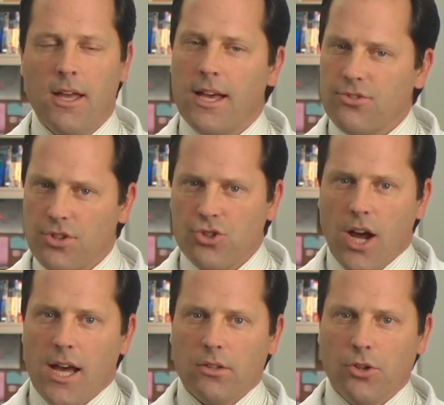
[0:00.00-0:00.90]
As the
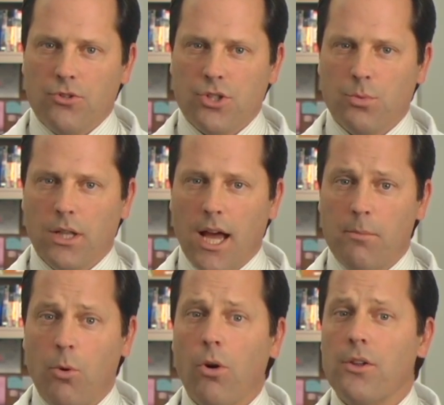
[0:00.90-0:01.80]
child learns to rely
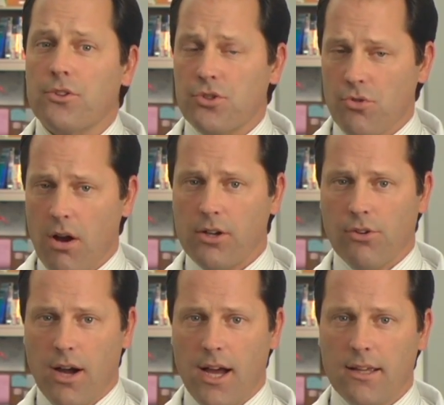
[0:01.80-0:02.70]
more on the
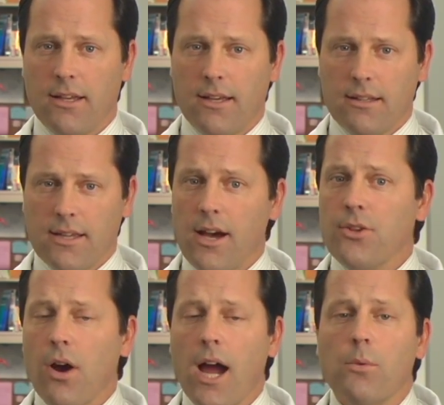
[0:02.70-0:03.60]
stronger eye, the
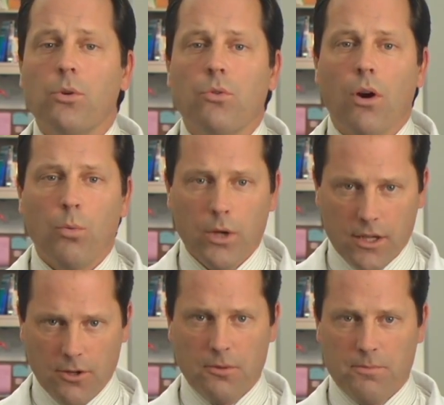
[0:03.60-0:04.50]
other eye will grow
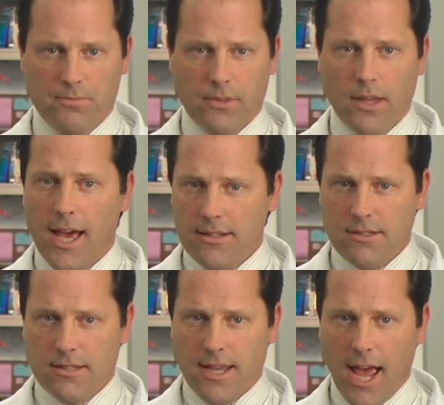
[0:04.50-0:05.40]
weaker. As
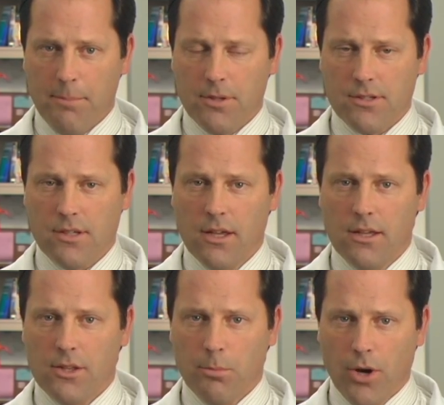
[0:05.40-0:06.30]
this happens,
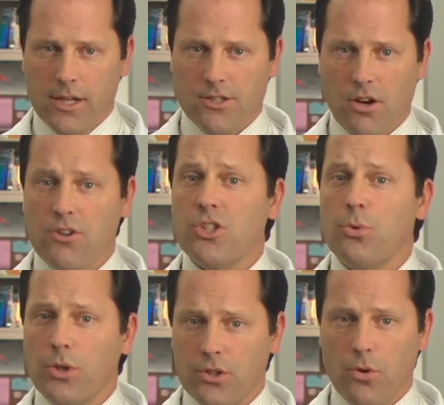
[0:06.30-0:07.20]
the brain starts
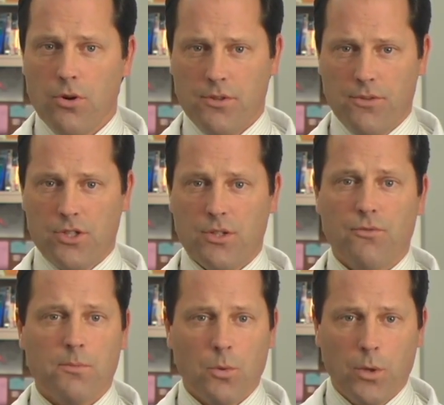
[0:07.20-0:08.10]
to ignore the vision
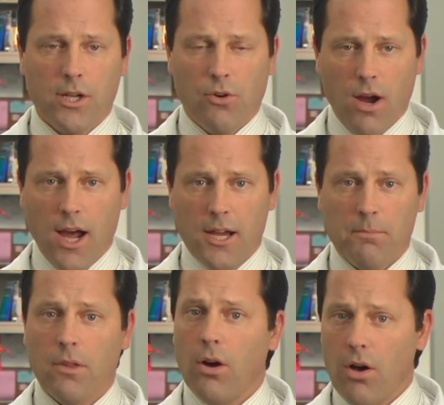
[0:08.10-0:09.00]
from the weaker eye,
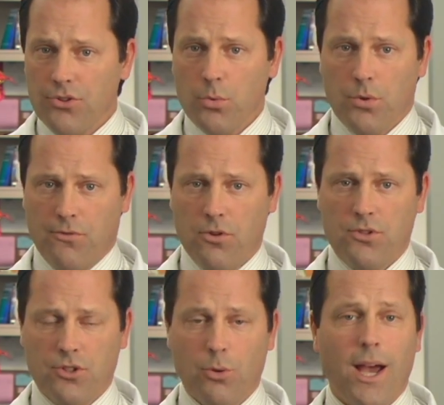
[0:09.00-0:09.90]
also
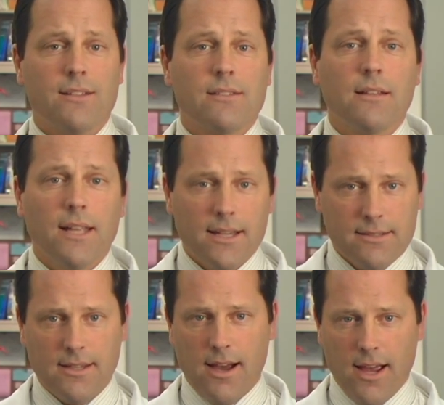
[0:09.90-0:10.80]
referred to as the
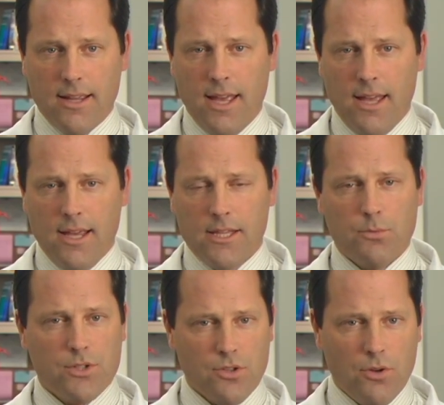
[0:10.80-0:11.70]
lazy eye, and the
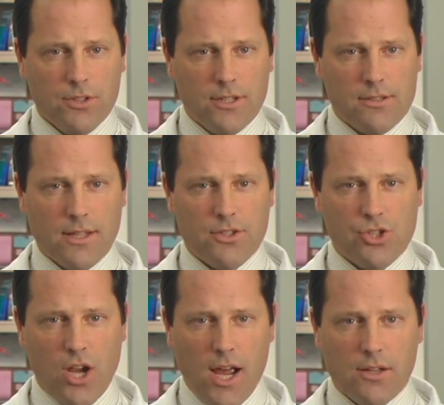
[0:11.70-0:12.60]
result is that the
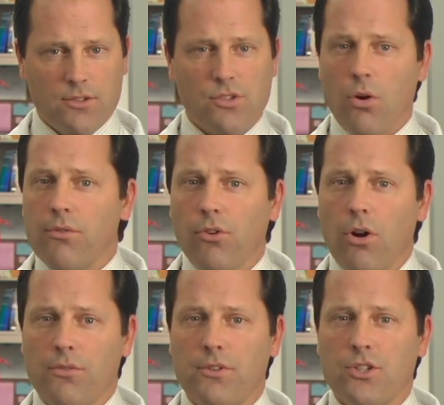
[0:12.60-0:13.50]
child's
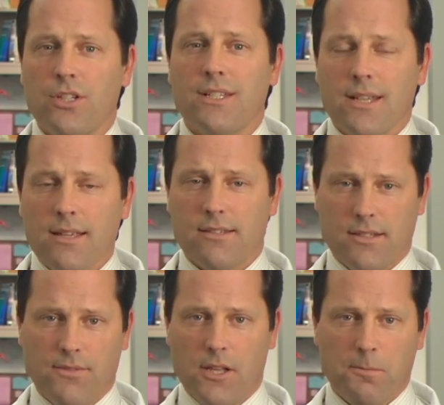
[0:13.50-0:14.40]
overall vision doesn't
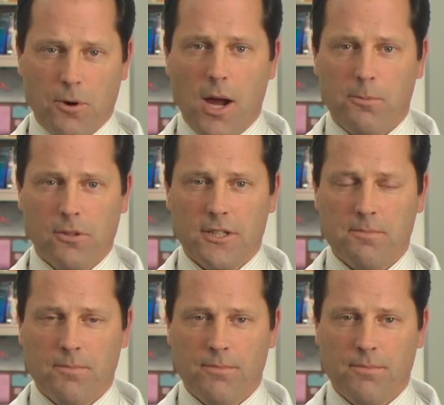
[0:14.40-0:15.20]
develop properly.